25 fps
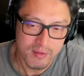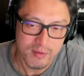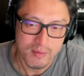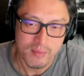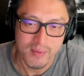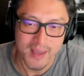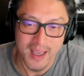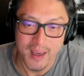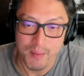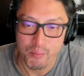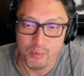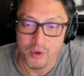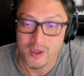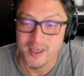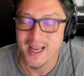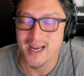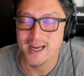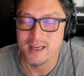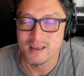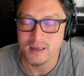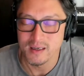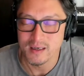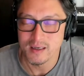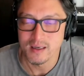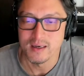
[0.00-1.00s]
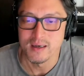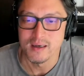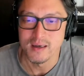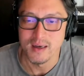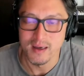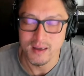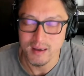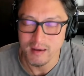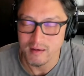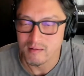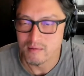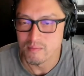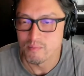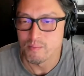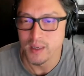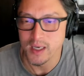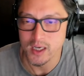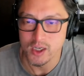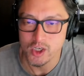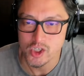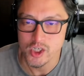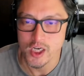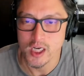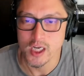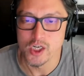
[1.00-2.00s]
get protected against big
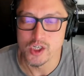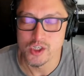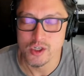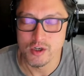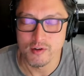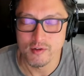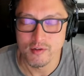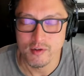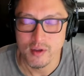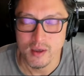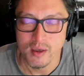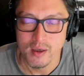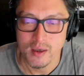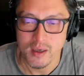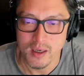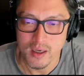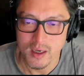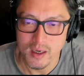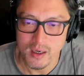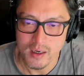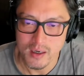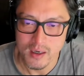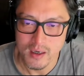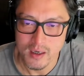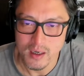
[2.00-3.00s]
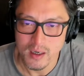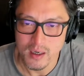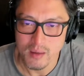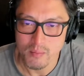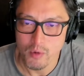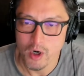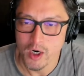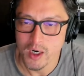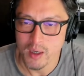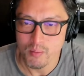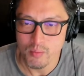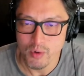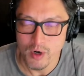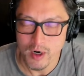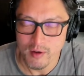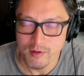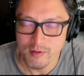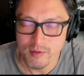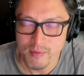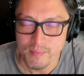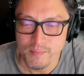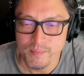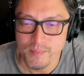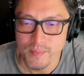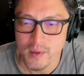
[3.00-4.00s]
changes in market
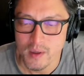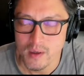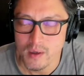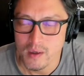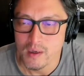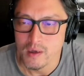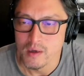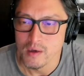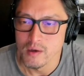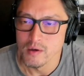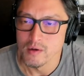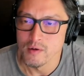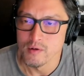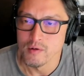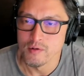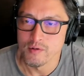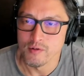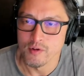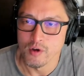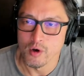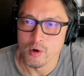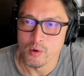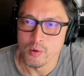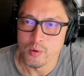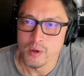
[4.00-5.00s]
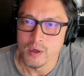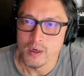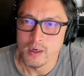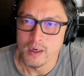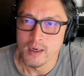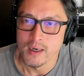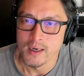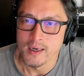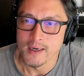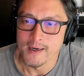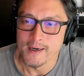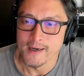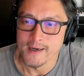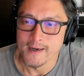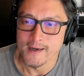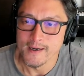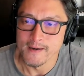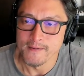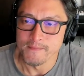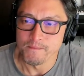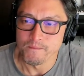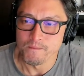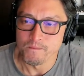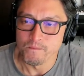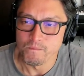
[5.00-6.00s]
price. So,
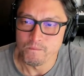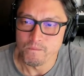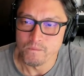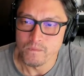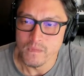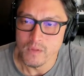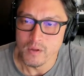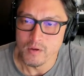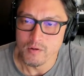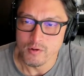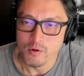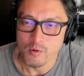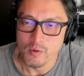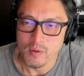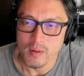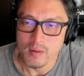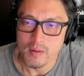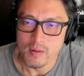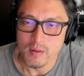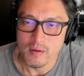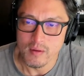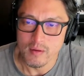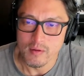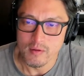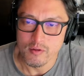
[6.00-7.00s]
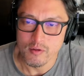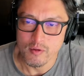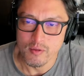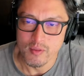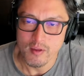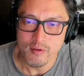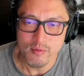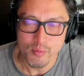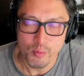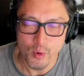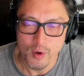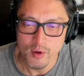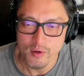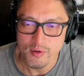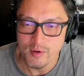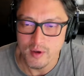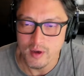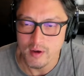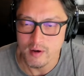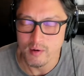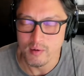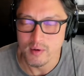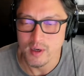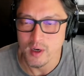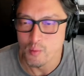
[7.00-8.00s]
um, so so this was
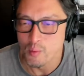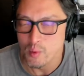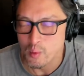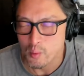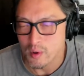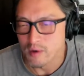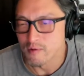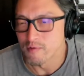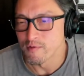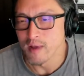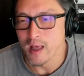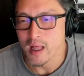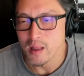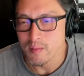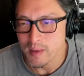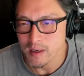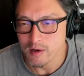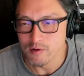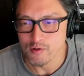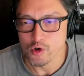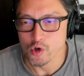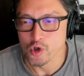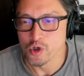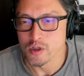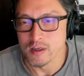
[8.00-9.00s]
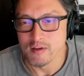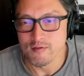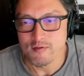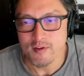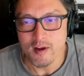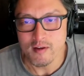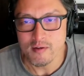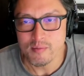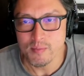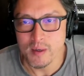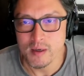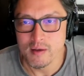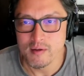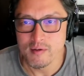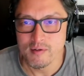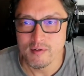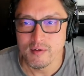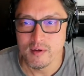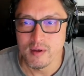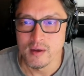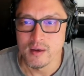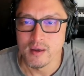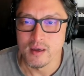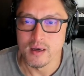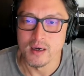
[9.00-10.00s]
one of Alameda's early investments.
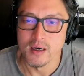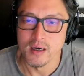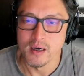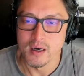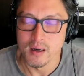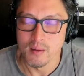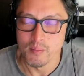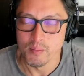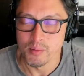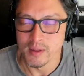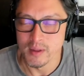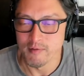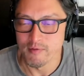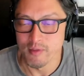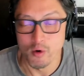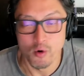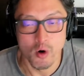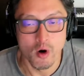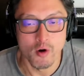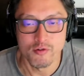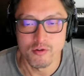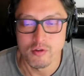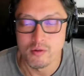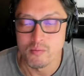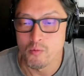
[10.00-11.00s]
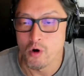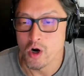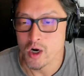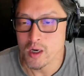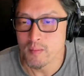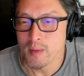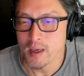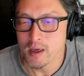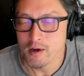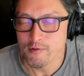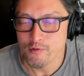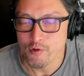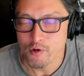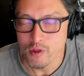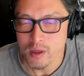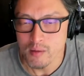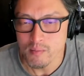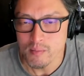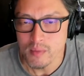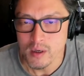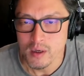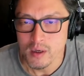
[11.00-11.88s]
I believe they were also the market maker for them.